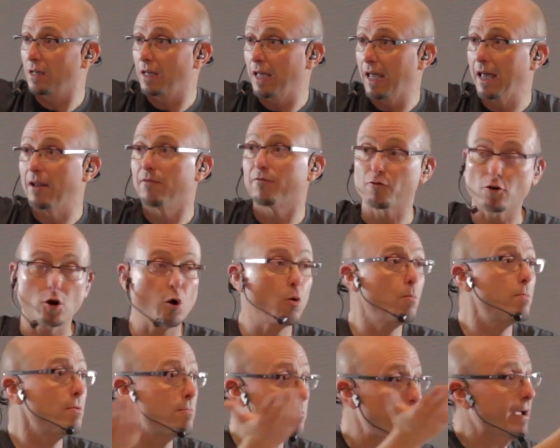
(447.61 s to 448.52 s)
and for
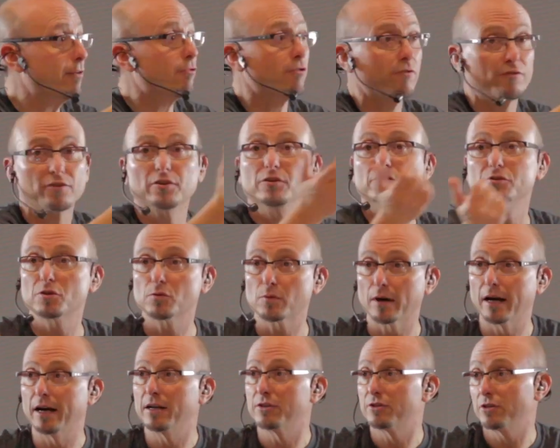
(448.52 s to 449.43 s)
open microphones
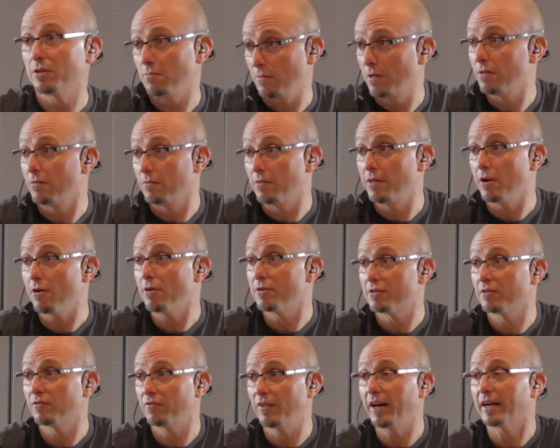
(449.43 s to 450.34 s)
around you. There it's
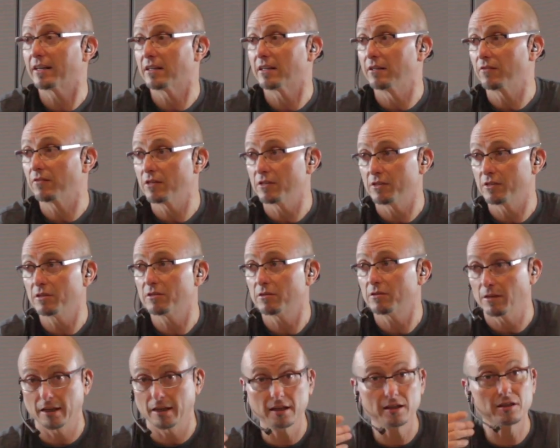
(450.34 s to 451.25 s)
effective because it
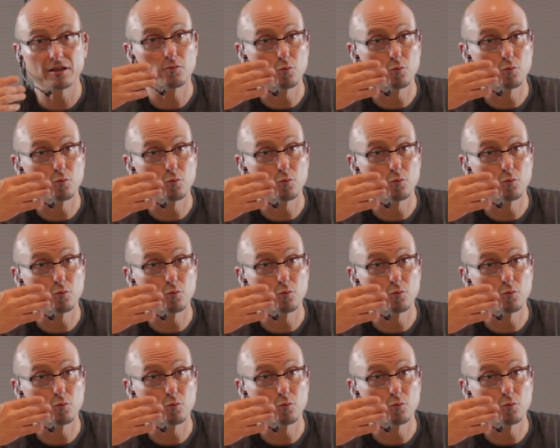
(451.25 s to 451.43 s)
is